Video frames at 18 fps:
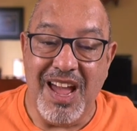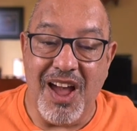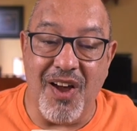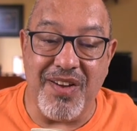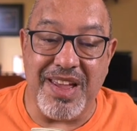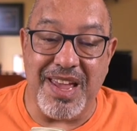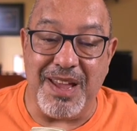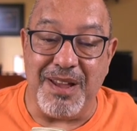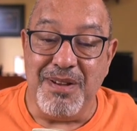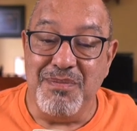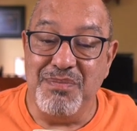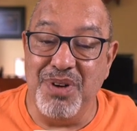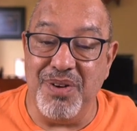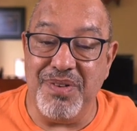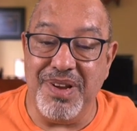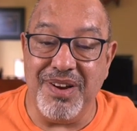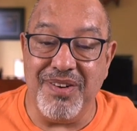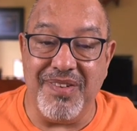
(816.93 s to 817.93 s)
Okay,
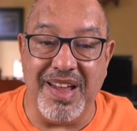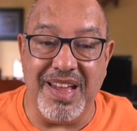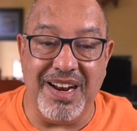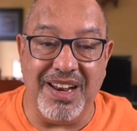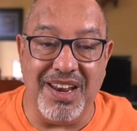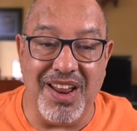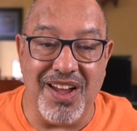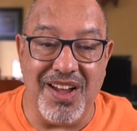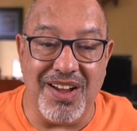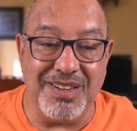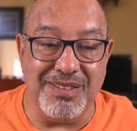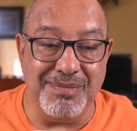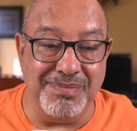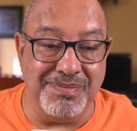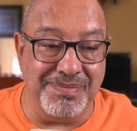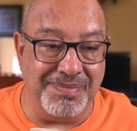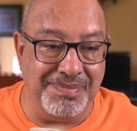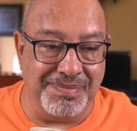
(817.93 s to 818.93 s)
moving right along.
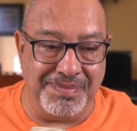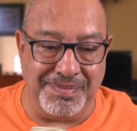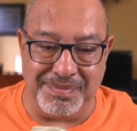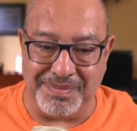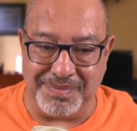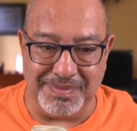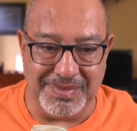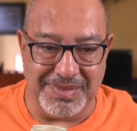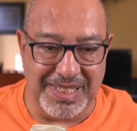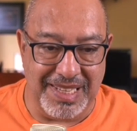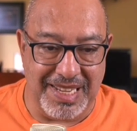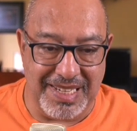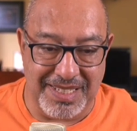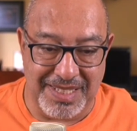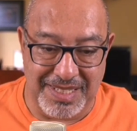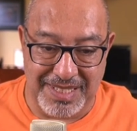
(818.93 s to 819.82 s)
Let's